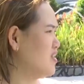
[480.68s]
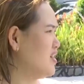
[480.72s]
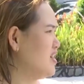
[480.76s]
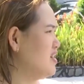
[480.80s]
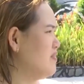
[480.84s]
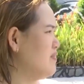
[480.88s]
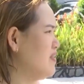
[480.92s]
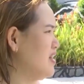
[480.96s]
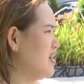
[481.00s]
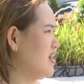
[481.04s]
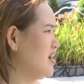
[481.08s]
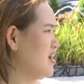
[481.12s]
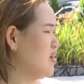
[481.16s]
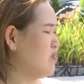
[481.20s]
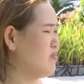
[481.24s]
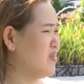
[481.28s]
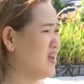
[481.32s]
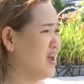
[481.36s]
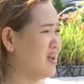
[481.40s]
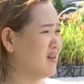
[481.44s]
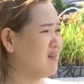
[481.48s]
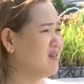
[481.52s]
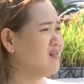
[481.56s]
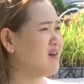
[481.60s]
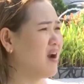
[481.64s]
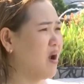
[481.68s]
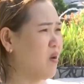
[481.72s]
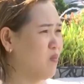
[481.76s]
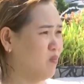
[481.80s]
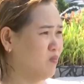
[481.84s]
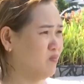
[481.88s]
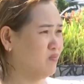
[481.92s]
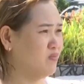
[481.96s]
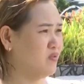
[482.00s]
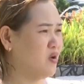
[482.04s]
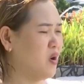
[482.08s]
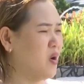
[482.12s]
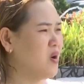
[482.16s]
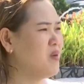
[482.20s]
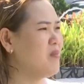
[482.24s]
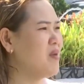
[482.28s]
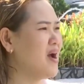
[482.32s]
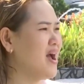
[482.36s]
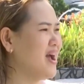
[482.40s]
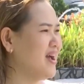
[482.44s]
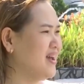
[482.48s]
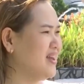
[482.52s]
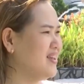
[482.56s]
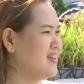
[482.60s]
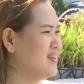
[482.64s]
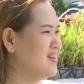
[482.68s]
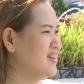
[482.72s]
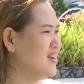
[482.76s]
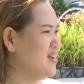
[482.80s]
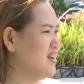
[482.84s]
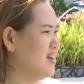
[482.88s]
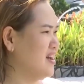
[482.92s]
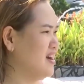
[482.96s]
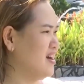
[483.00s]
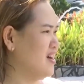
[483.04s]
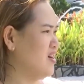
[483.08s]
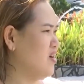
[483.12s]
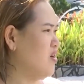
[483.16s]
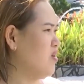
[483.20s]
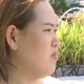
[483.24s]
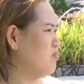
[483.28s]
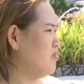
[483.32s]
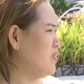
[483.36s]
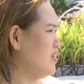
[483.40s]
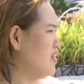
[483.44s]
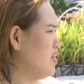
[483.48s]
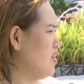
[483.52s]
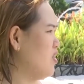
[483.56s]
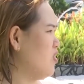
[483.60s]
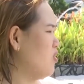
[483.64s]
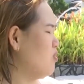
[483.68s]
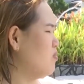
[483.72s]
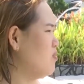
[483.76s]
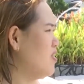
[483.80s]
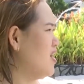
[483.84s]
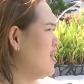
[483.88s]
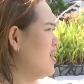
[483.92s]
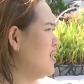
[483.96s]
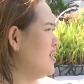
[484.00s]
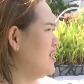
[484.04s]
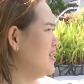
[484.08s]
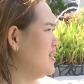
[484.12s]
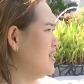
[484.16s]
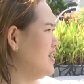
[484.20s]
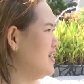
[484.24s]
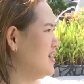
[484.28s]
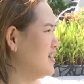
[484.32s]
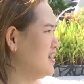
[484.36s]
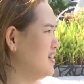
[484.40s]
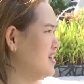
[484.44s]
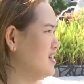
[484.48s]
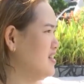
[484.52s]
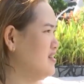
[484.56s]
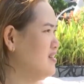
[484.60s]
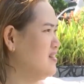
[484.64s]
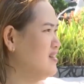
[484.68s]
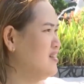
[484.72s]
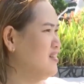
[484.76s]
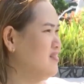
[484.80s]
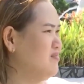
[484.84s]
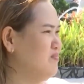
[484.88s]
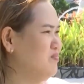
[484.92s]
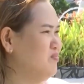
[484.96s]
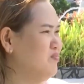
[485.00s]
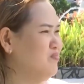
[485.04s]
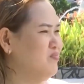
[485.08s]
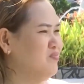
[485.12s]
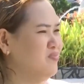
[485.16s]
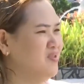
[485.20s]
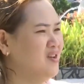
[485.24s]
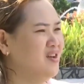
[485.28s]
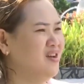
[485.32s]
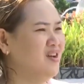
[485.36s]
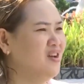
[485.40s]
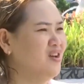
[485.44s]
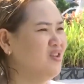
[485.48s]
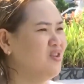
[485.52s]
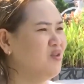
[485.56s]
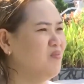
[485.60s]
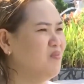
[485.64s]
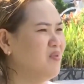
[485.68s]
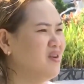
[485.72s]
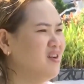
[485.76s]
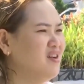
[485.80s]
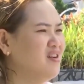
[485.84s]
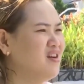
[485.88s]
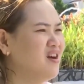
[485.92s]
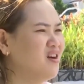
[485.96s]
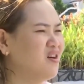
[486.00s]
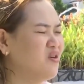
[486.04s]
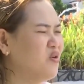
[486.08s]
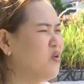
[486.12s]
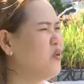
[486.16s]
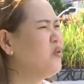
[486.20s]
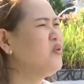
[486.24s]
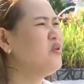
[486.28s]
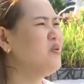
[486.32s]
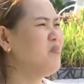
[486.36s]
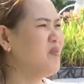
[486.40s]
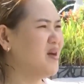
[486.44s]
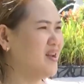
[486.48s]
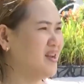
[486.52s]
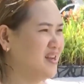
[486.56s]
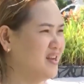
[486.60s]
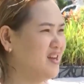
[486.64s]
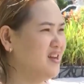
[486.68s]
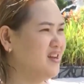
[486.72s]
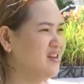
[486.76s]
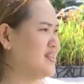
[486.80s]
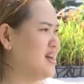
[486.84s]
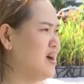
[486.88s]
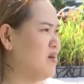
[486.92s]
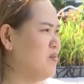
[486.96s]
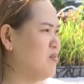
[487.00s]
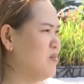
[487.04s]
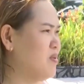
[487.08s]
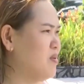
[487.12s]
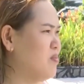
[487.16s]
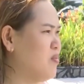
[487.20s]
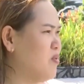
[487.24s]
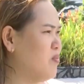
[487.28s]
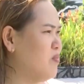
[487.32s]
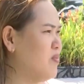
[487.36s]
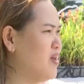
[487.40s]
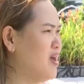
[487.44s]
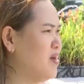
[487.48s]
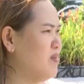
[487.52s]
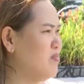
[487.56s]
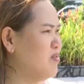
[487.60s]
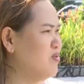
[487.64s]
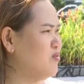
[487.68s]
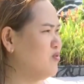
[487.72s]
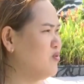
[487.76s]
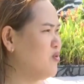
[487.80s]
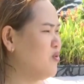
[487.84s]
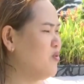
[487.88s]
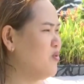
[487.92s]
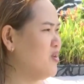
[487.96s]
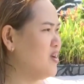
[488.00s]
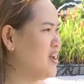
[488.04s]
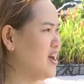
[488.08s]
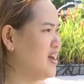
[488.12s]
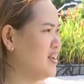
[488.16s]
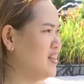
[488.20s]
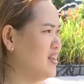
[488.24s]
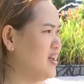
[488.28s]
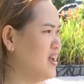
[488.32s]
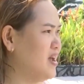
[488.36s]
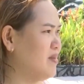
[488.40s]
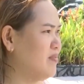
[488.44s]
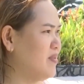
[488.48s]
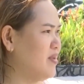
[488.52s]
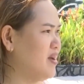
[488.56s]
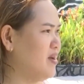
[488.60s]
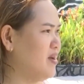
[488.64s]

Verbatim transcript: The space and the atmosphere here is really comfortable. The price of the room is affordable for people of the southwestern region.